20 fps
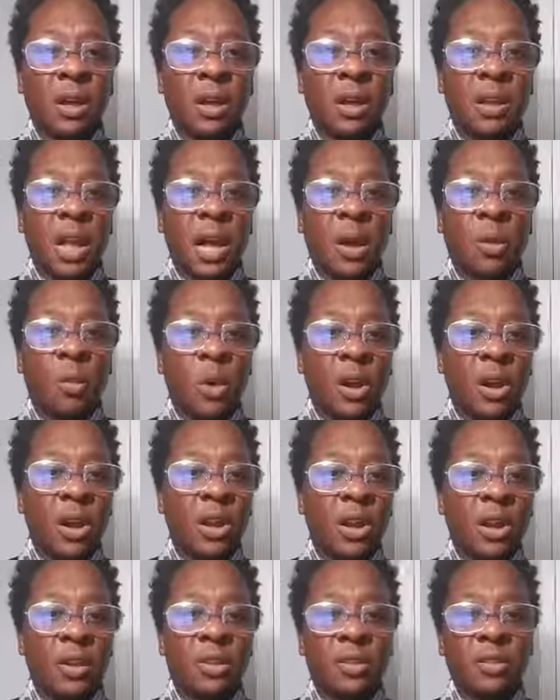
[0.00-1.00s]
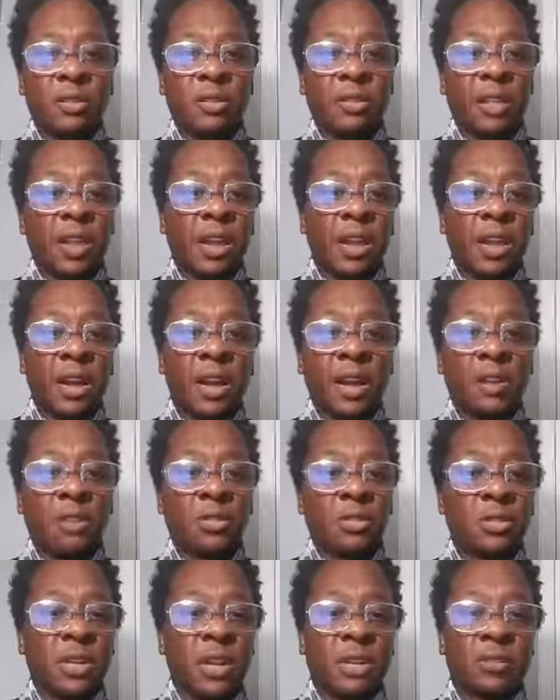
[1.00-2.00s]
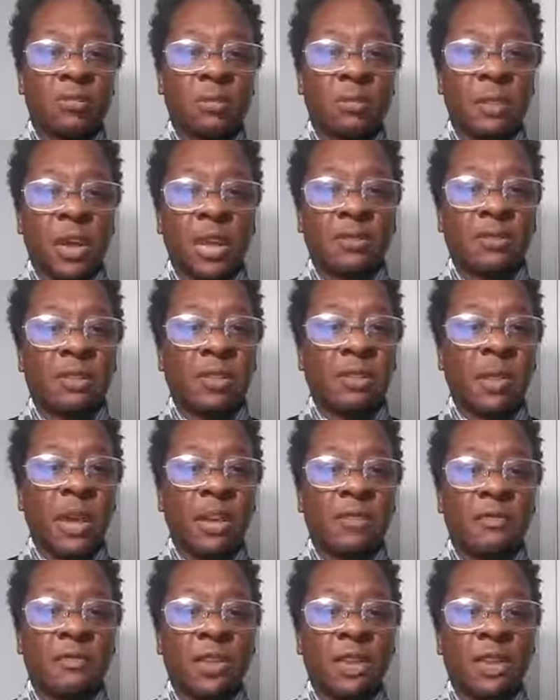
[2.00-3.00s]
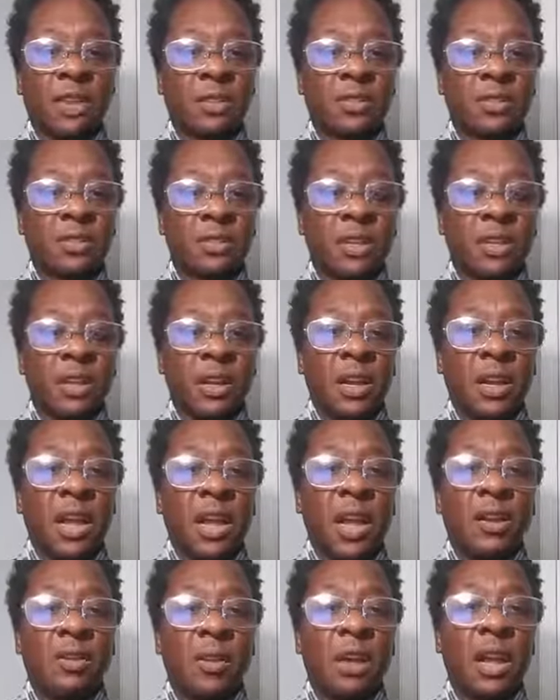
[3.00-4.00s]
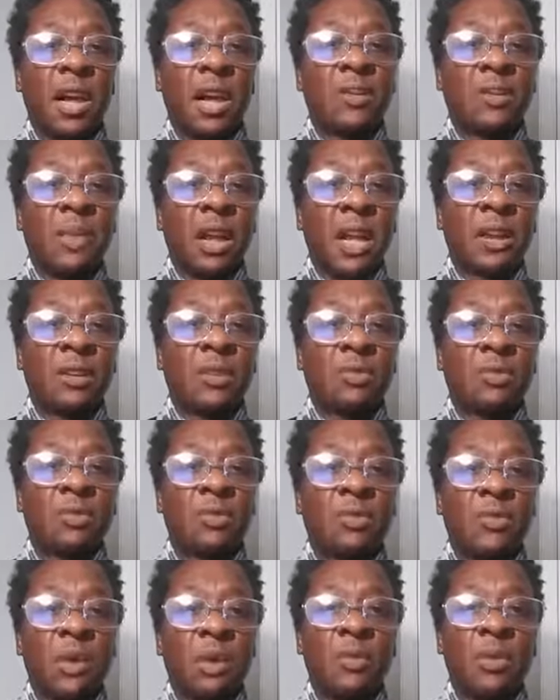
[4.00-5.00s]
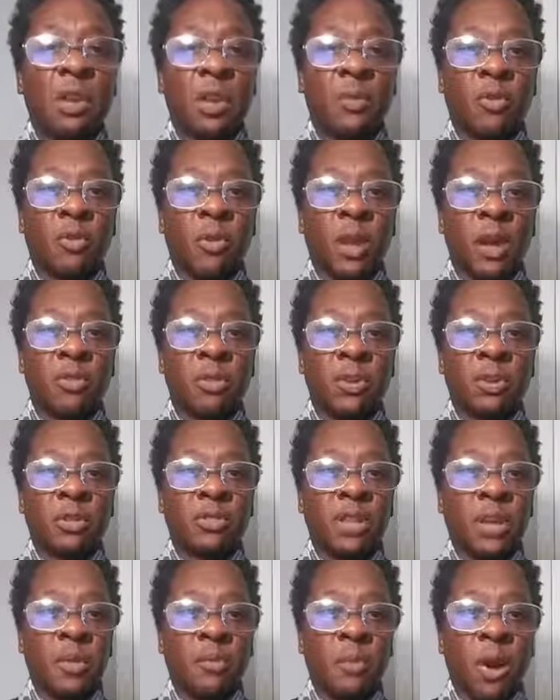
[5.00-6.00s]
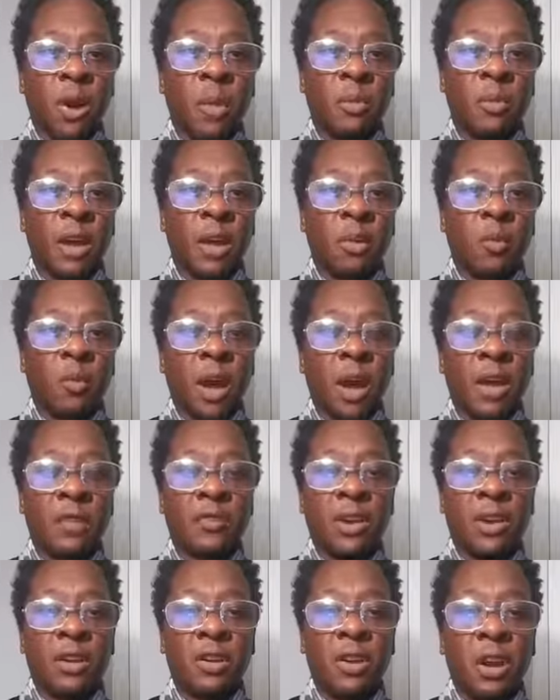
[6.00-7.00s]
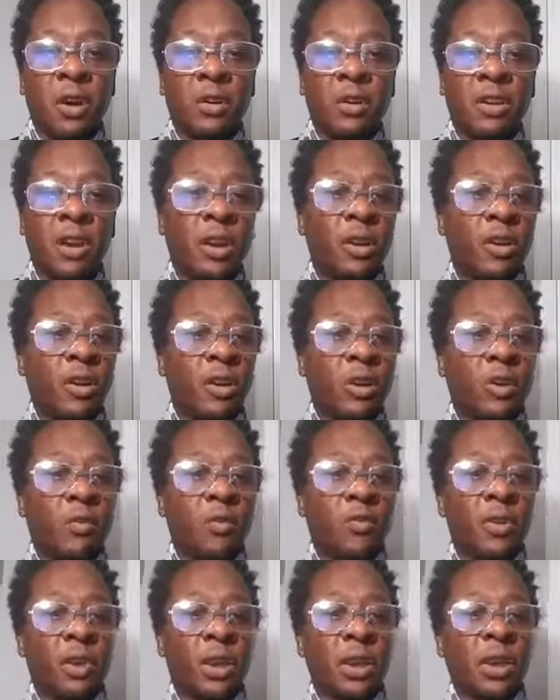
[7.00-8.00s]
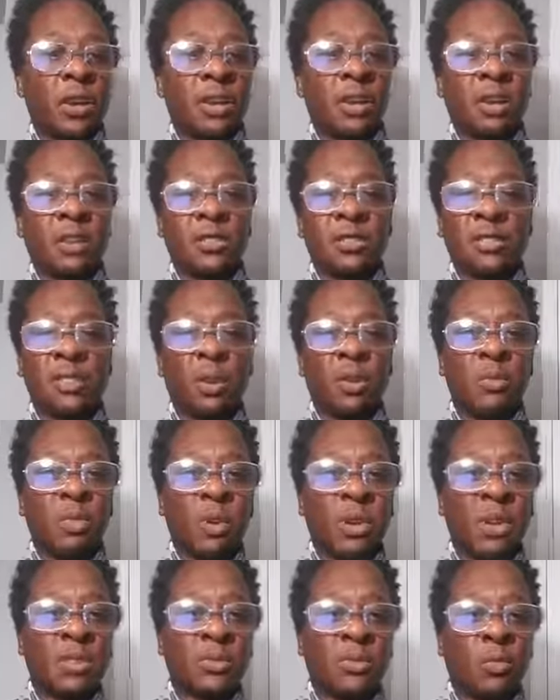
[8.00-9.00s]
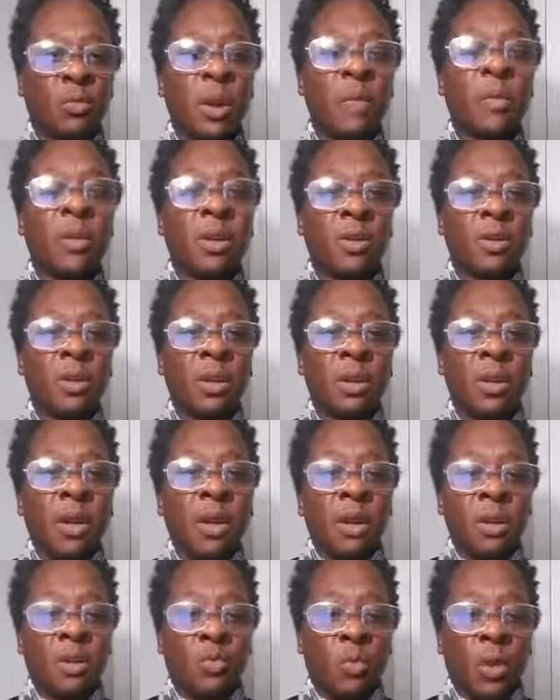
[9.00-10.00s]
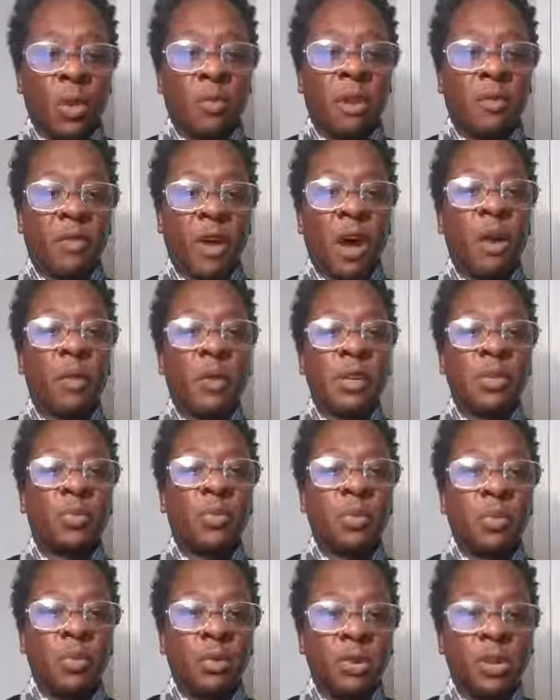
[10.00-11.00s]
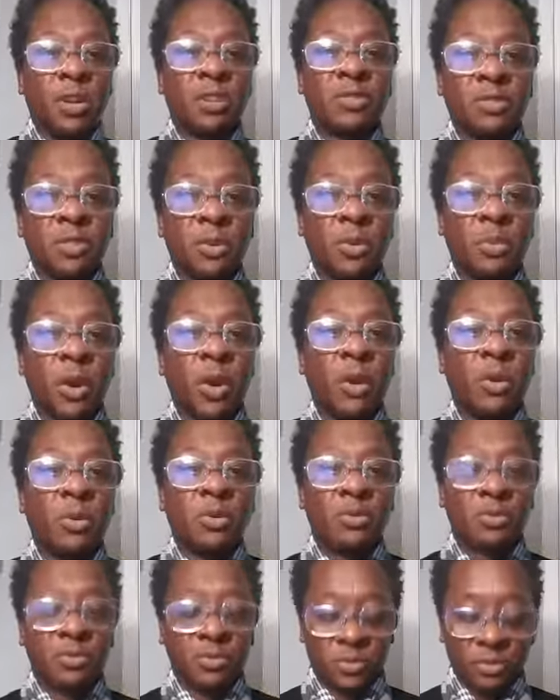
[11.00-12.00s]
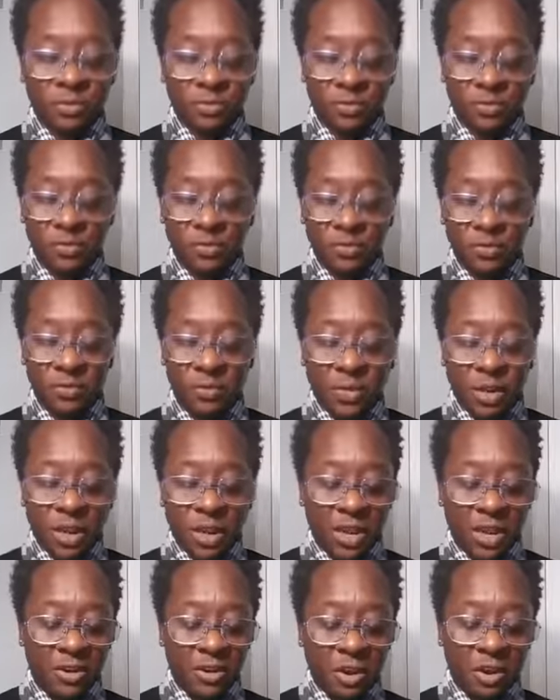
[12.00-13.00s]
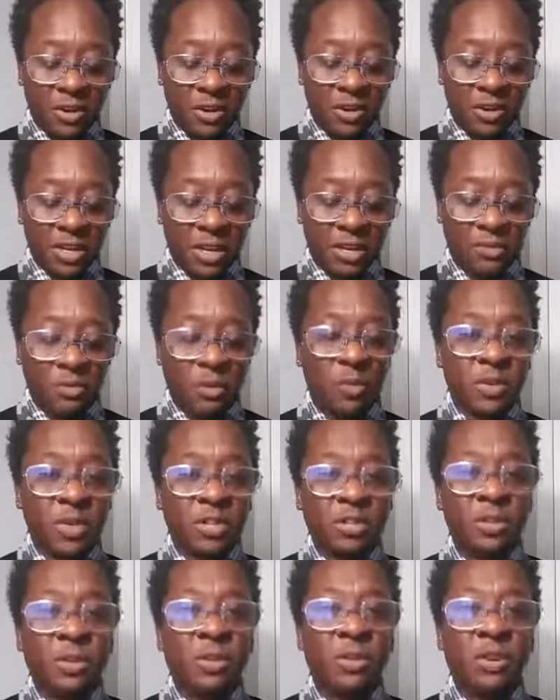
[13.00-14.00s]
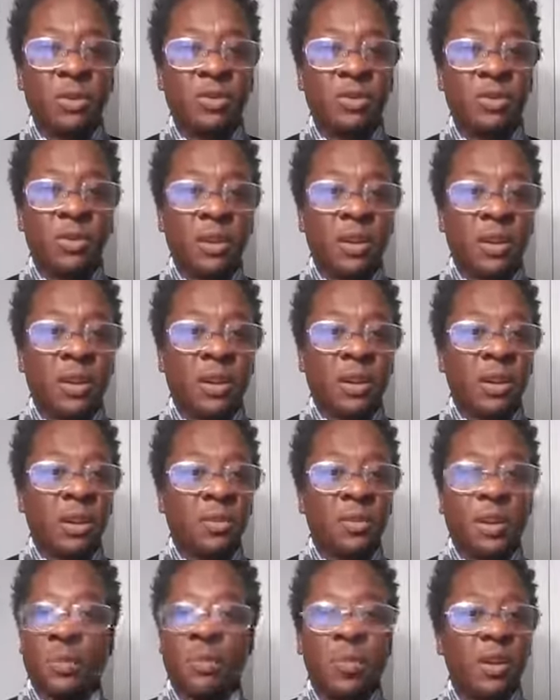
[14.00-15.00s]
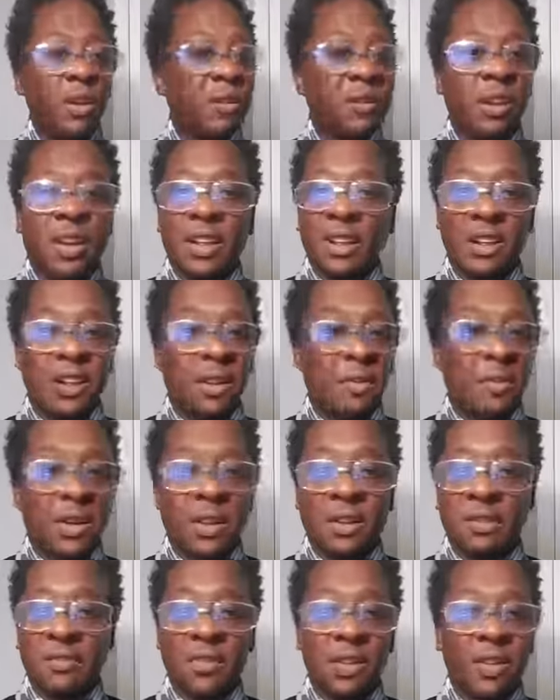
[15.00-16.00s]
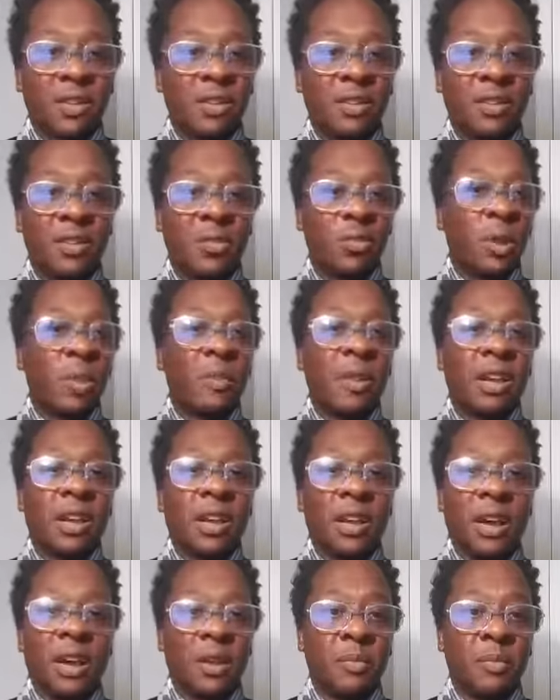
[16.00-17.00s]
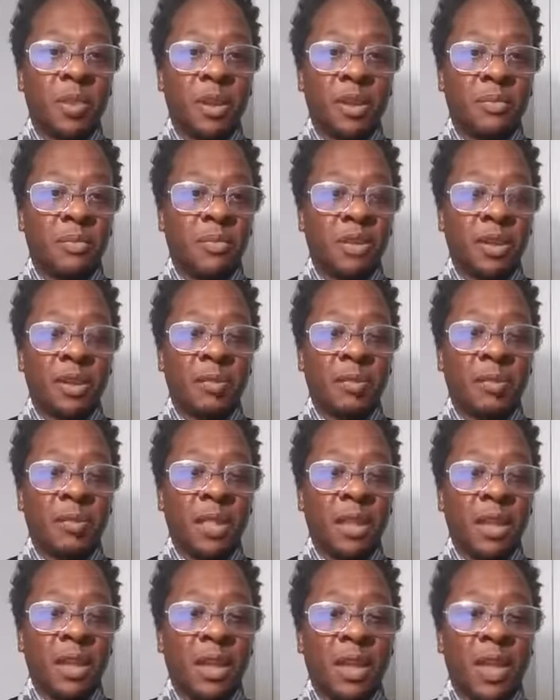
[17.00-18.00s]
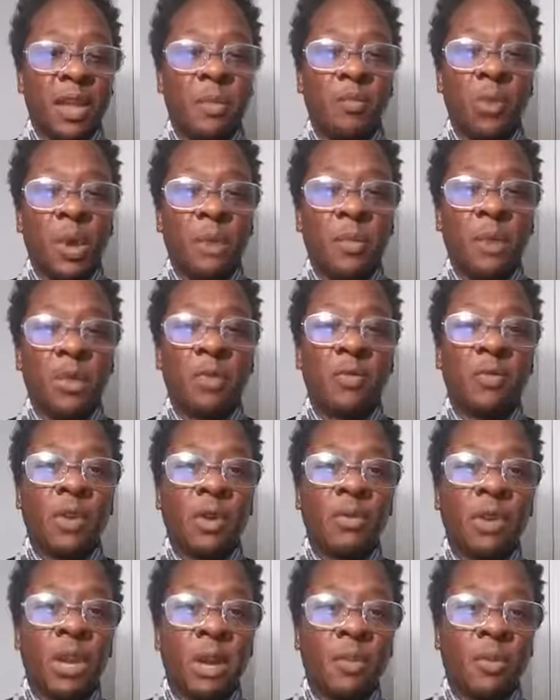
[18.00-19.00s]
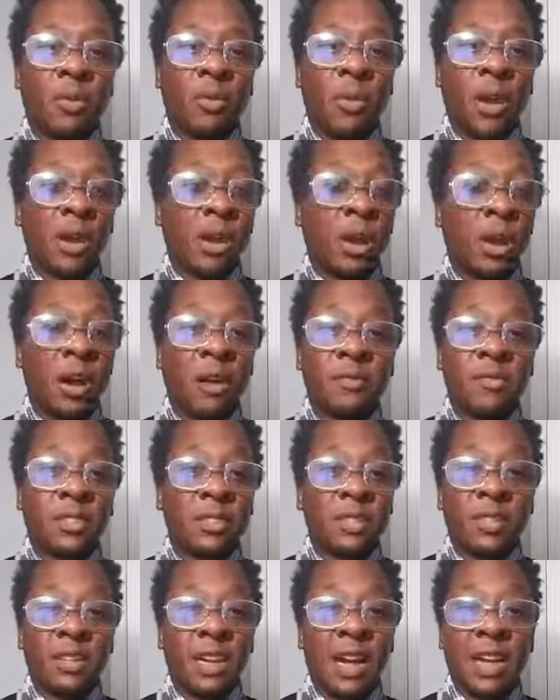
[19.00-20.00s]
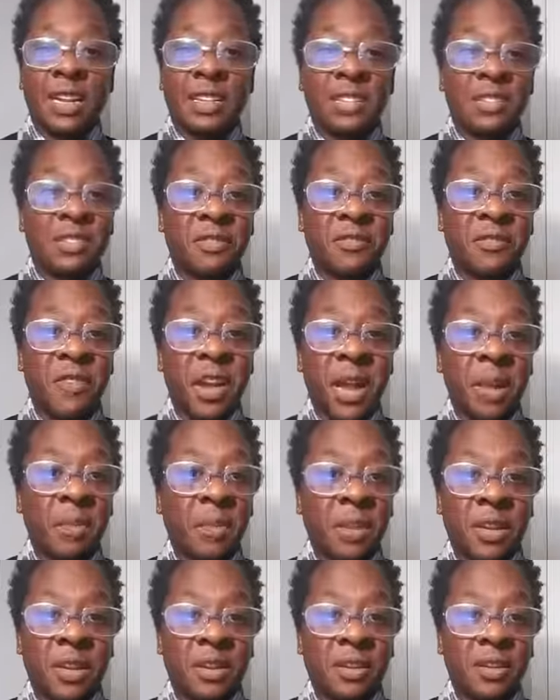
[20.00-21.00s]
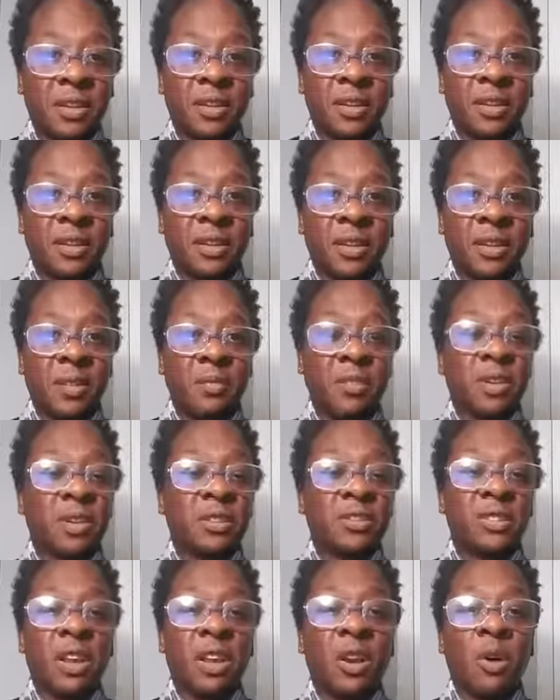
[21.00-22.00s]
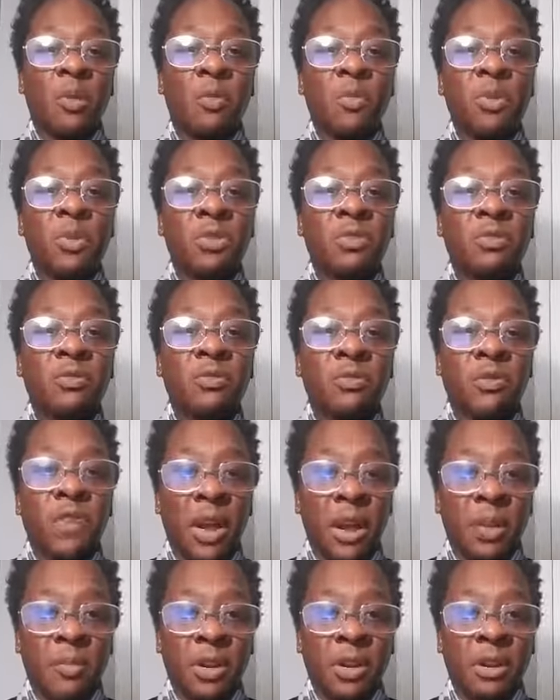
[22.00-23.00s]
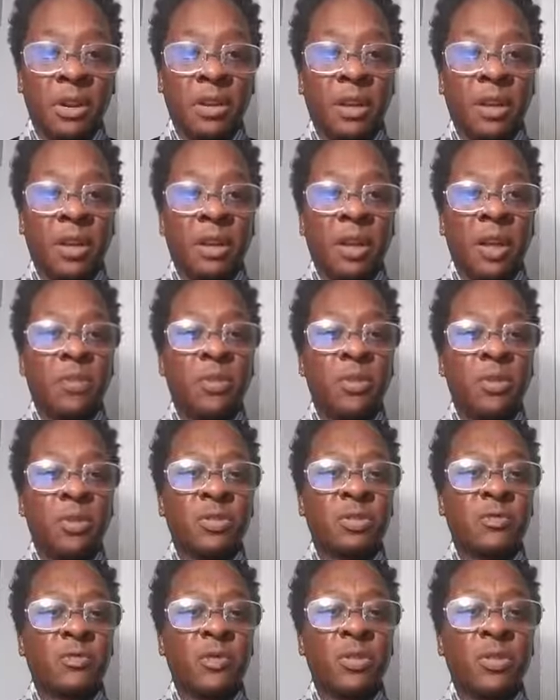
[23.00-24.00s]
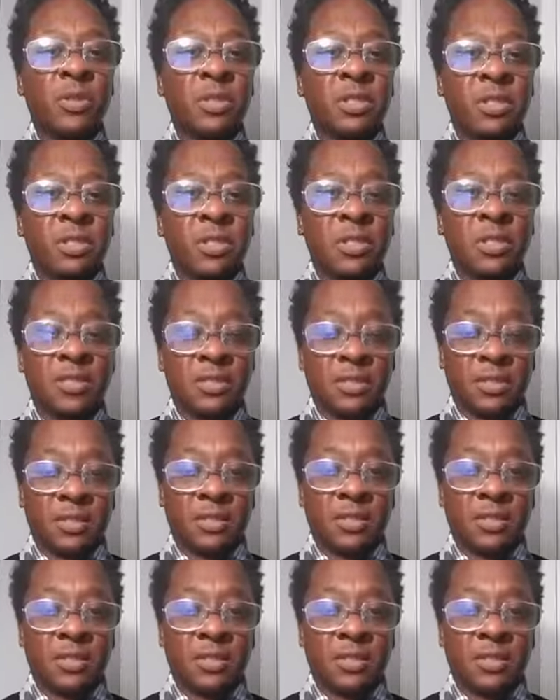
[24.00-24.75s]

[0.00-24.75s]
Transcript: Now, where in there do you think a heterosexual masculine man fits? I know a lot of black dudes vote Democrat because their mama, their wife, their daughter, their girlfriend, their aunt, you know, because women are, women have always pulled us to the polls and told us that's what we should do. But we don't get any benefit. The women get all the benefit. And women who vote Democrat are obviously not into family because they don't push family. They push foolishness.